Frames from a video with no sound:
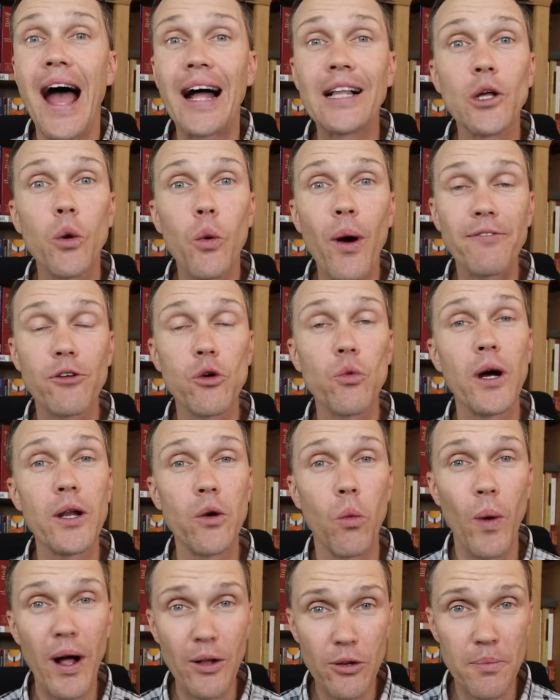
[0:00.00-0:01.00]
Hello everyone
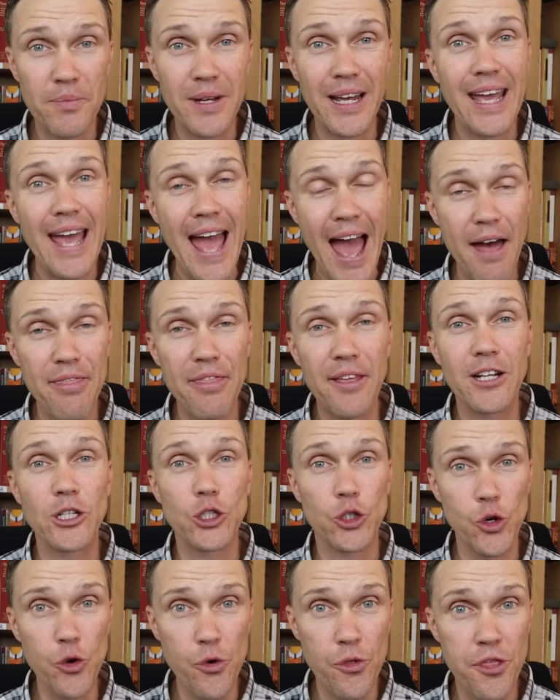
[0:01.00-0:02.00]
and welcome to Catholic
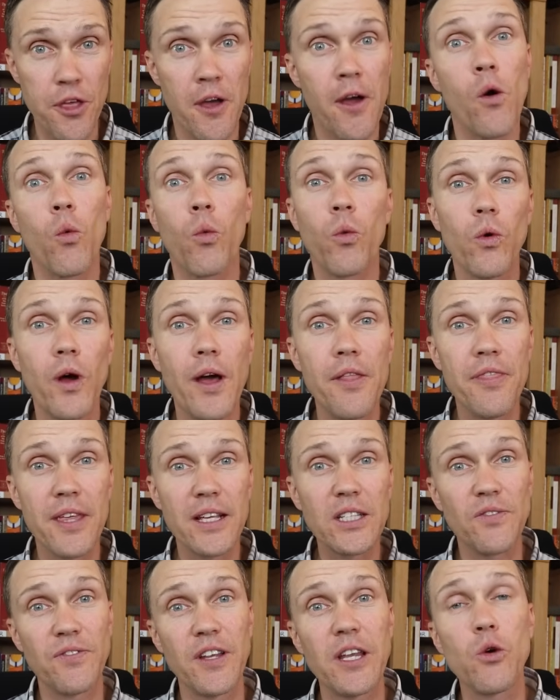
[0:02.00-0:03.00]
Truth. In
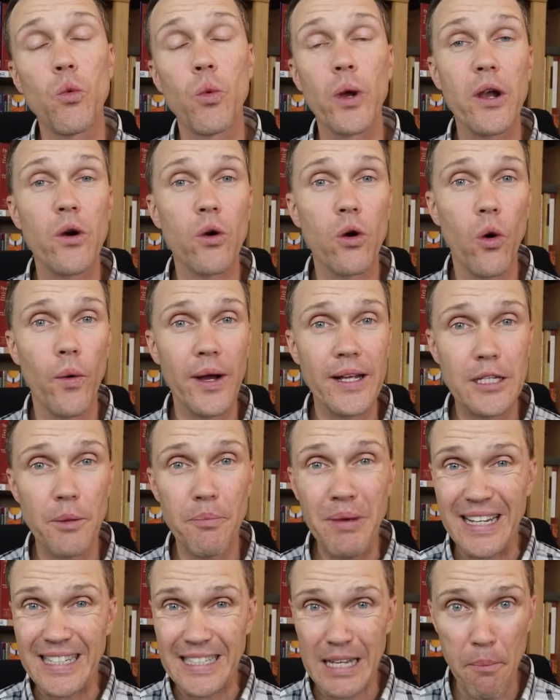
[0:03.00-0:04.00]
this video we are going to
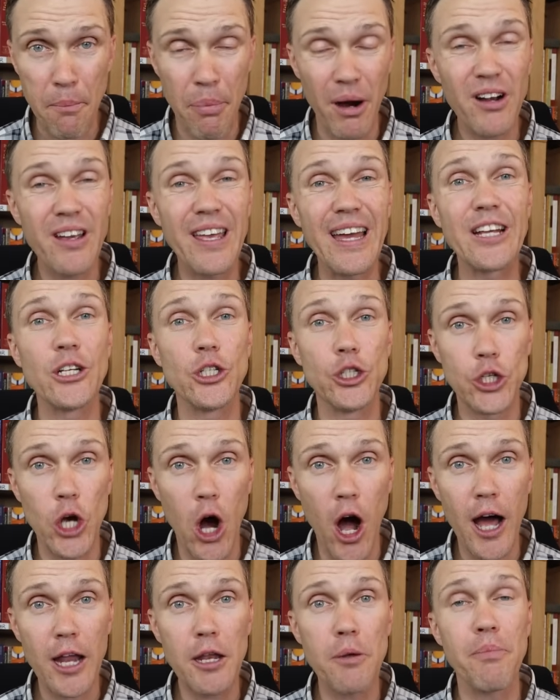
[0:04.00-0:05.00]
be debunking
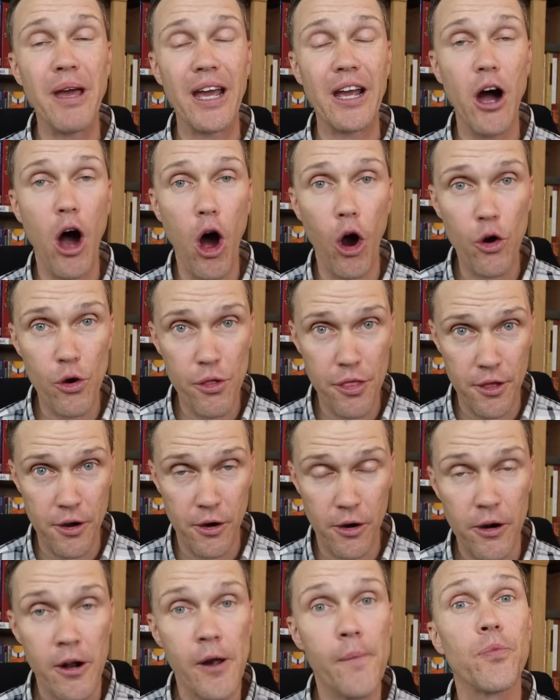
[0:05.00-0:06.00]
John
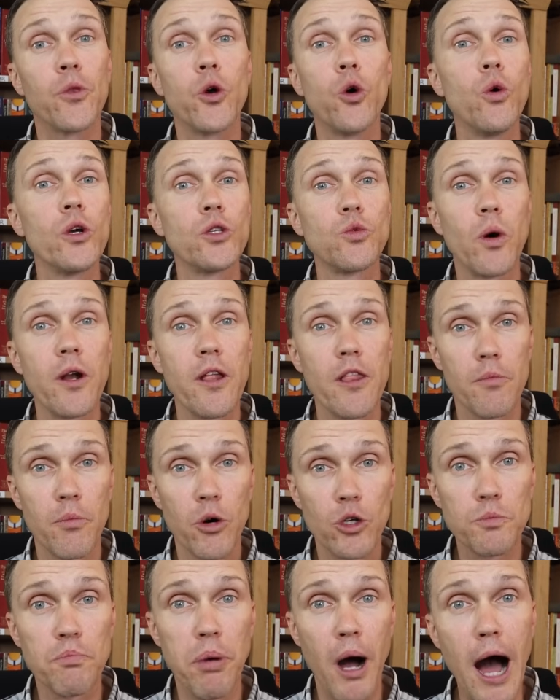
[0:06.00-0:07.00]
MacArthur, who is one of the
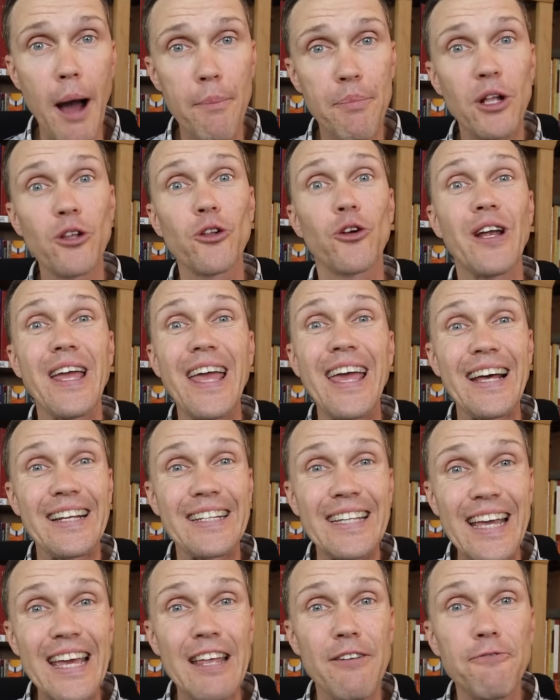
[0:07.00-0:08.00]
most popular
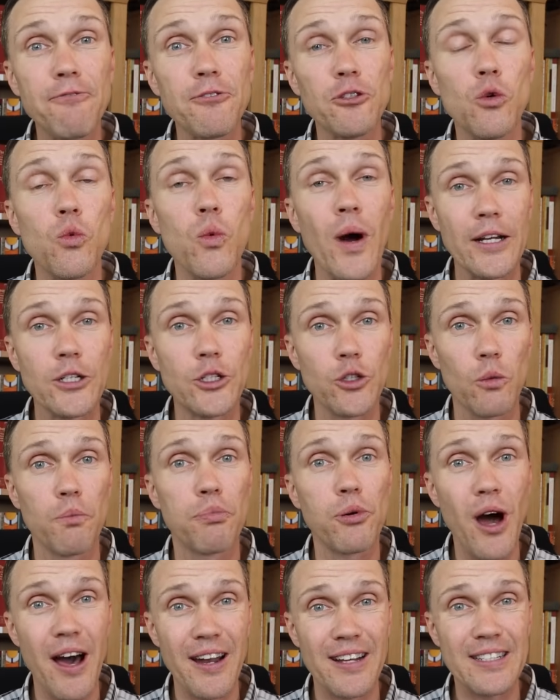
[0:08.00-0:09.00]
and influential
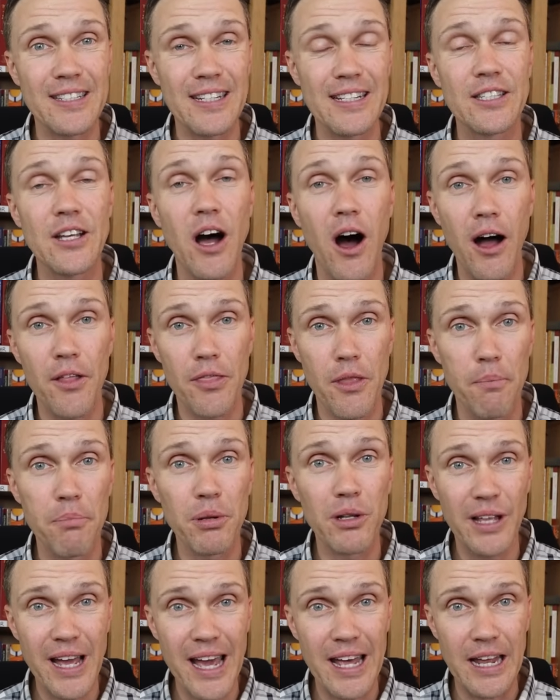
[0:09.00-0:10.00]
Protestants on the
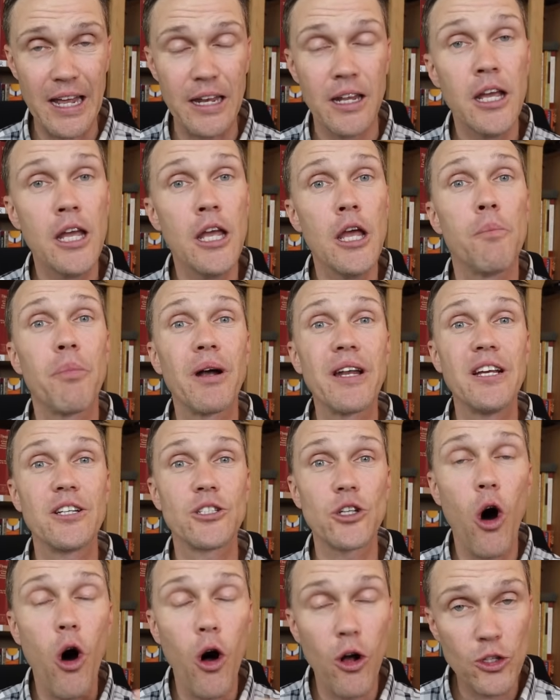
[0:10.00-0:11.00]
planet, but he
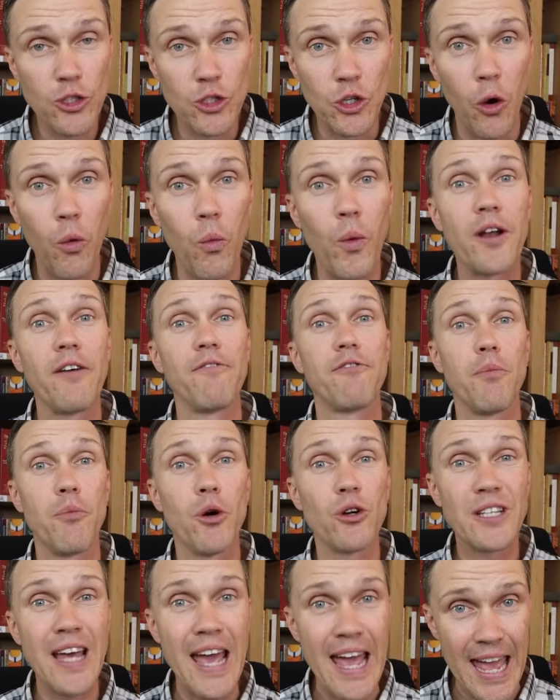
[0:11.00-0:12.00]
is also one of the
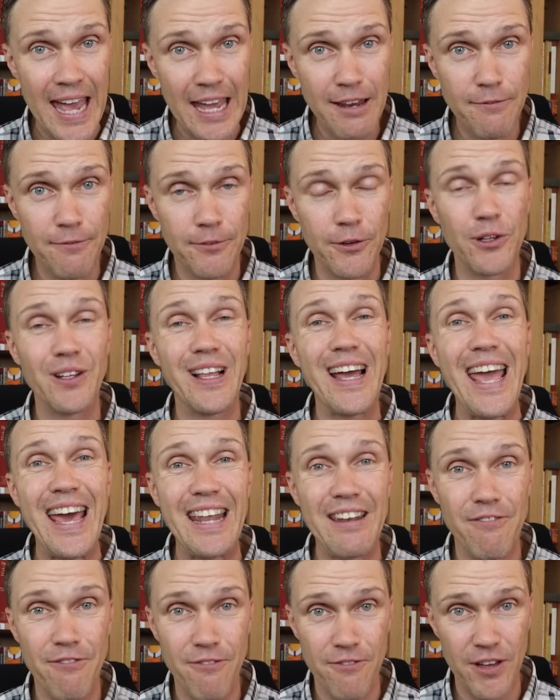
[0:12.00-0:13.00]
most hateful
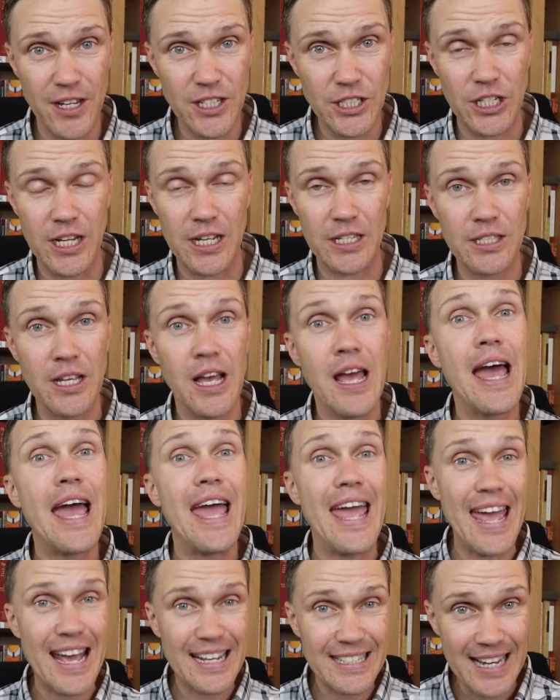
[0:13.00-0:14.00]
and vicious
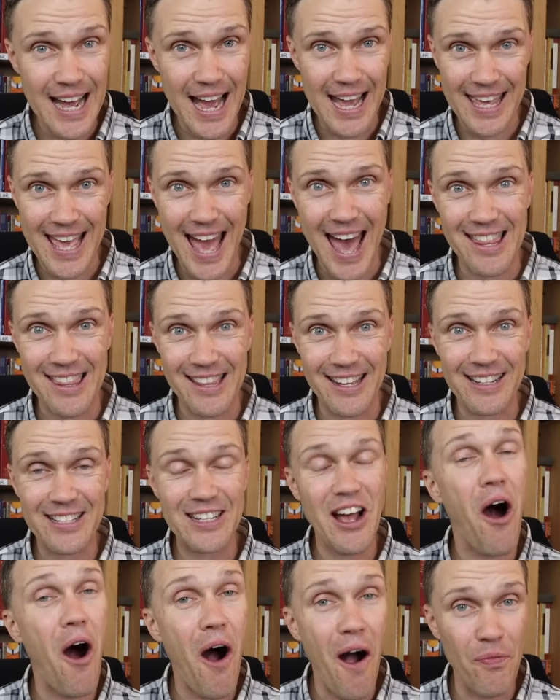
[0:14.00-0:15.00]

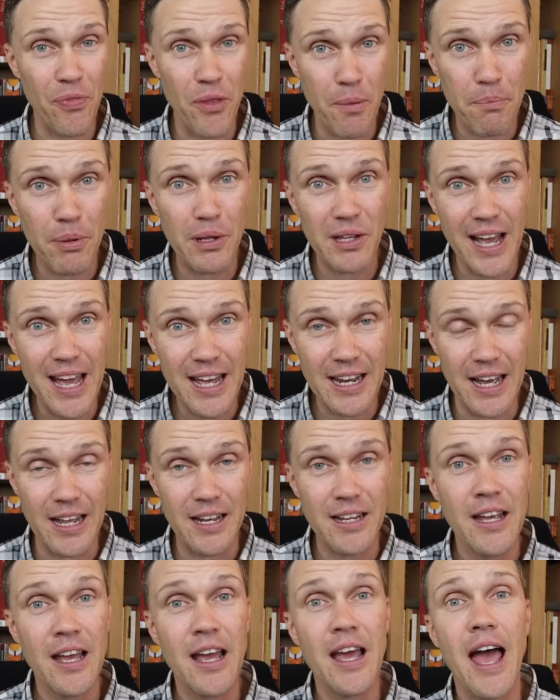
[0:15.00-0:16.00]
anti-Catholics on the planet.